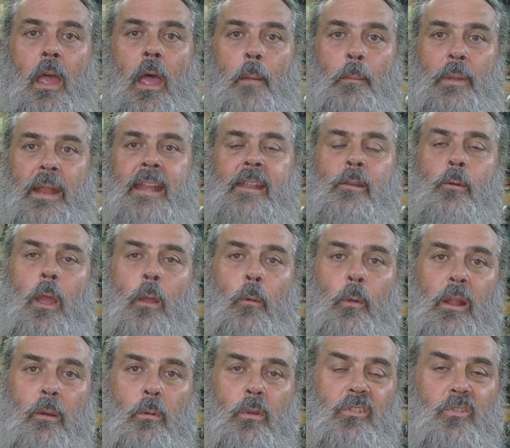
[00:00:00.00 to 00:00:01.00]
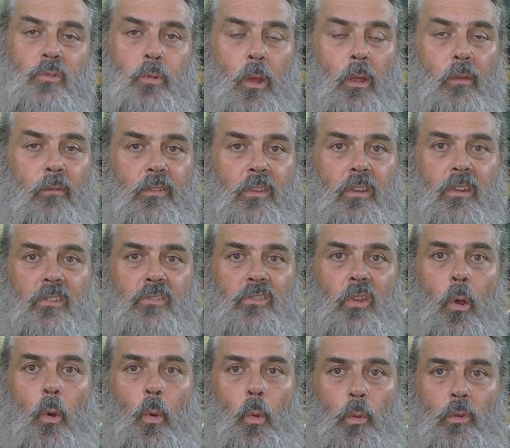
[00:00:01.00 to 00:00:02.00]
But anyway, when I was 12 years
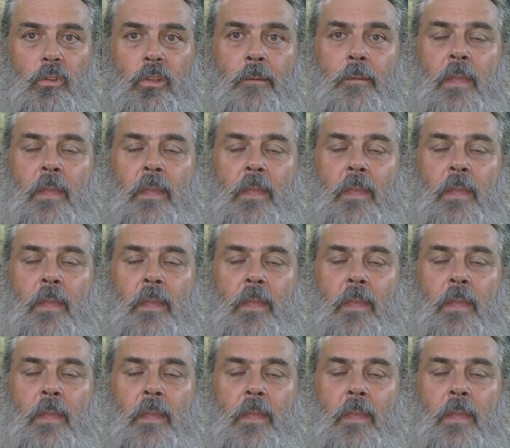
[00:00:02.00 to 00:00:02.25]
old,